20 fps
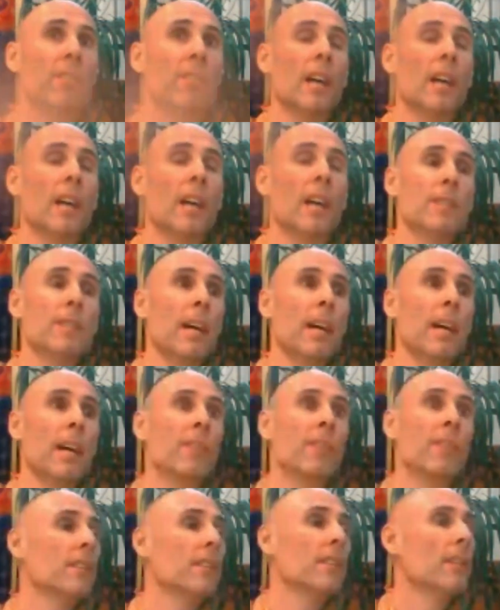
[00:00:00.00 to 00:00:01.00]
comes out of
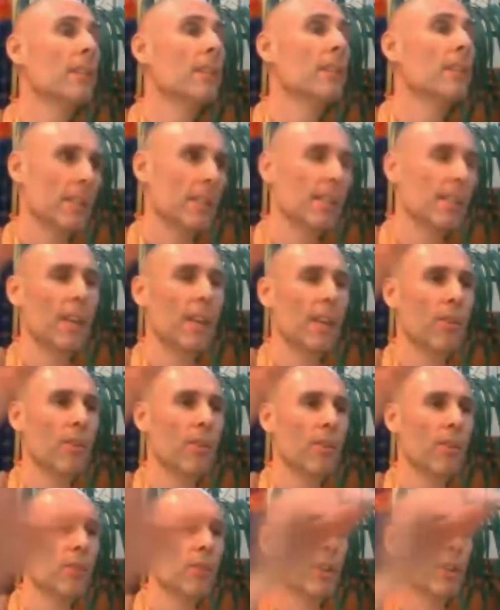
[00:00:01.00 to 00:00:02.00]
it, that's not your
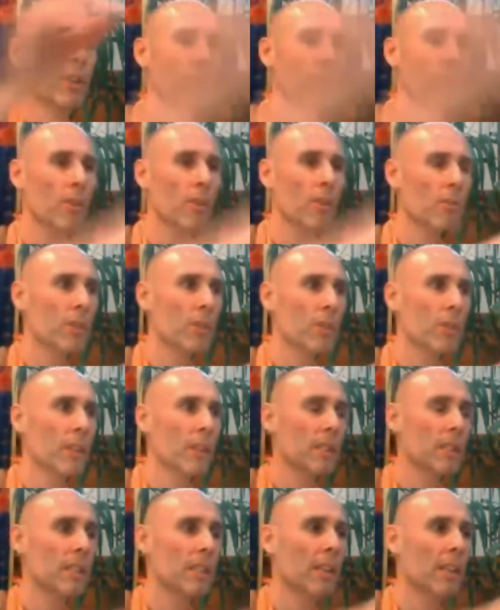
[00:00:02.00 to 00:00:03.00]
worry. Your worry is
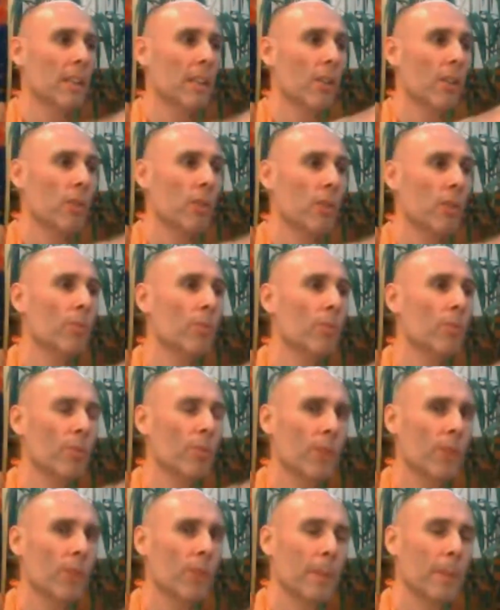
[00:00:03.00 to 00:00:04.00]
that you do
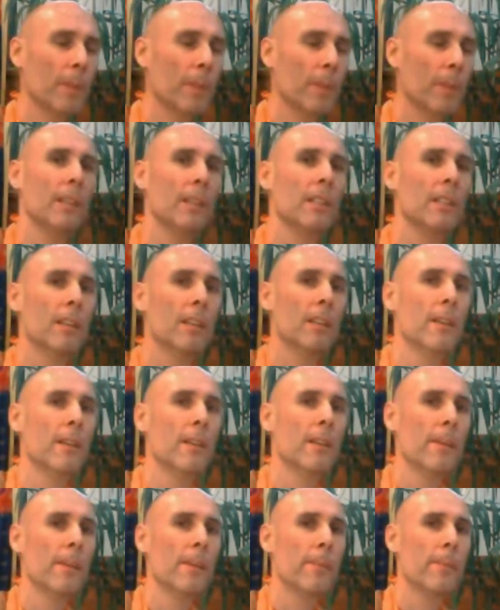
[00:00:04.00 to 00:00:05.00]
your part.
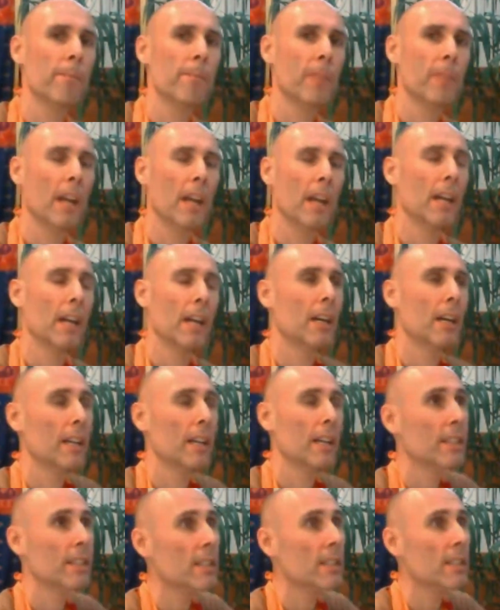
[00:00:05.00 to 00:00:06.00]
And
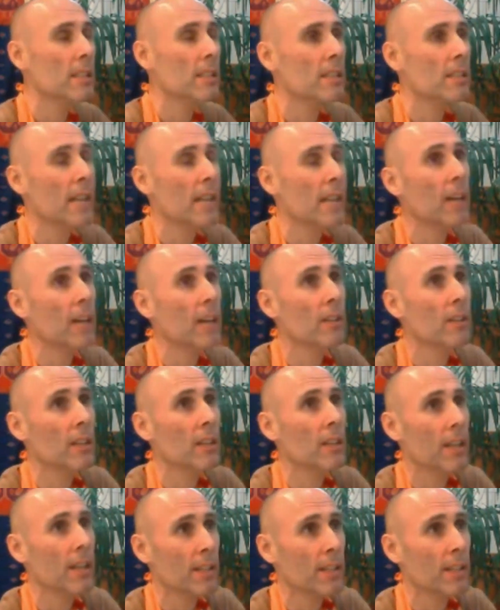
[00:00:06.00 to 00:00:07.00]
this is now
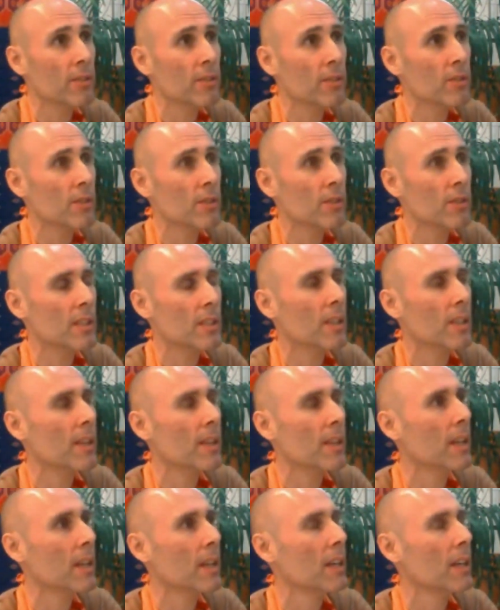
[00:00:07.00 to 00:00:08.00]
another interesting
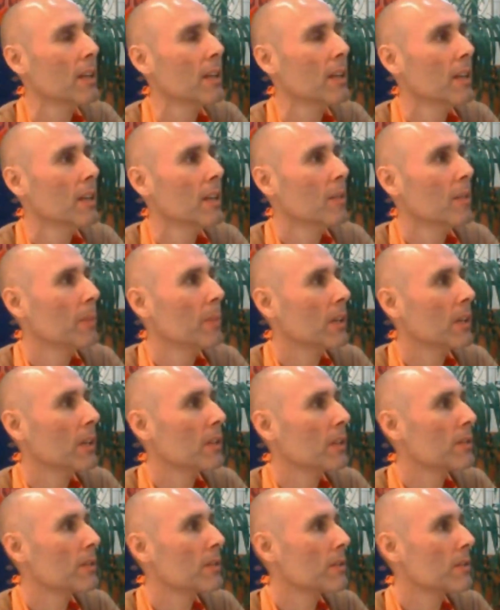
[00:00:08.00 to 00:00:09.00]
thing, because
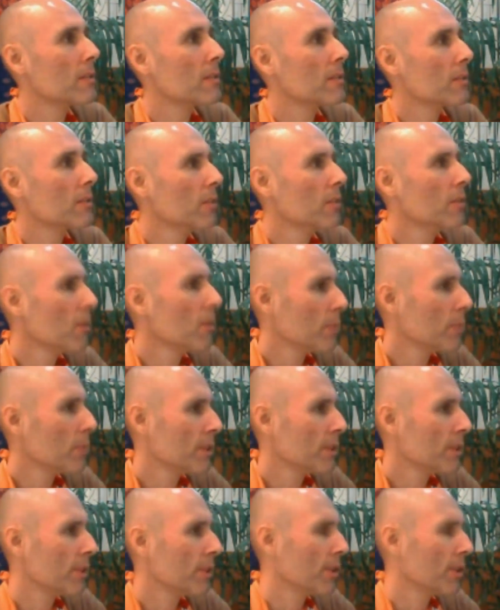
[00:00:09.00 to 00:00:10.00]
you know what
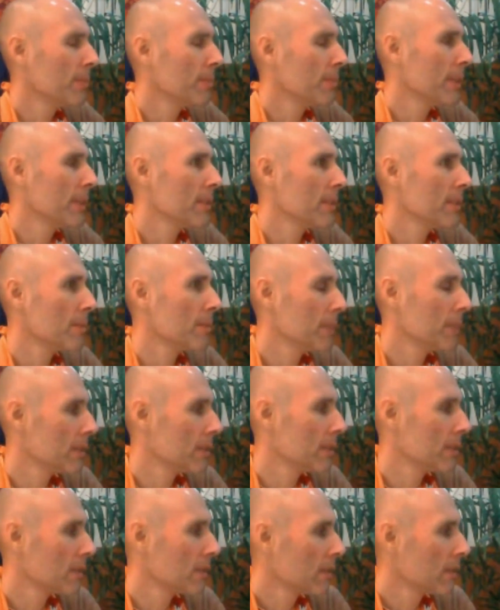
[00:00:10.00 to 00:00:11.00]
determinism is?
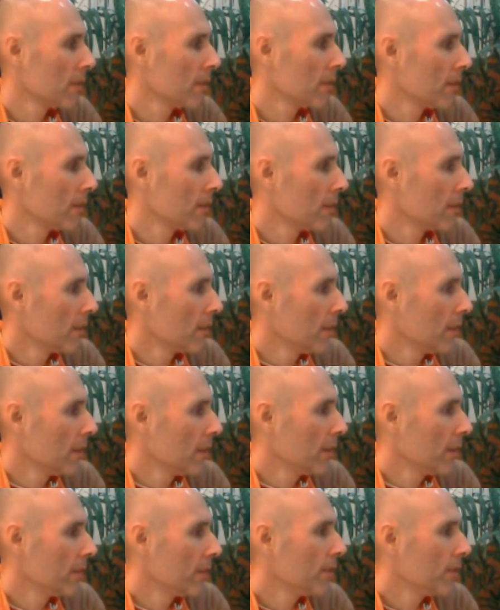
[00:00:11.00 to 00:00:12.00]

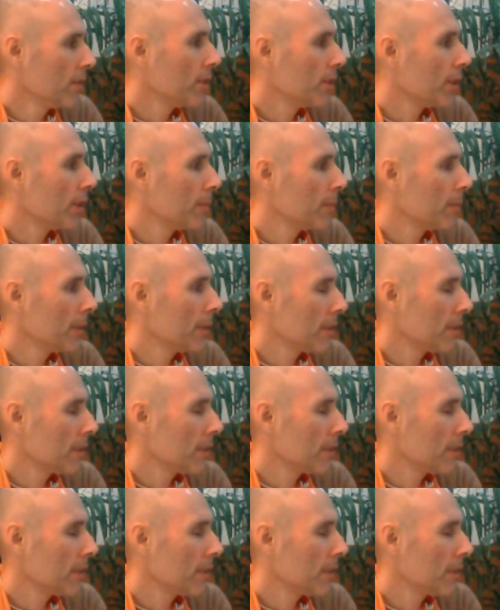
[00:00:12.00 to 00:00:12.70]
determinism.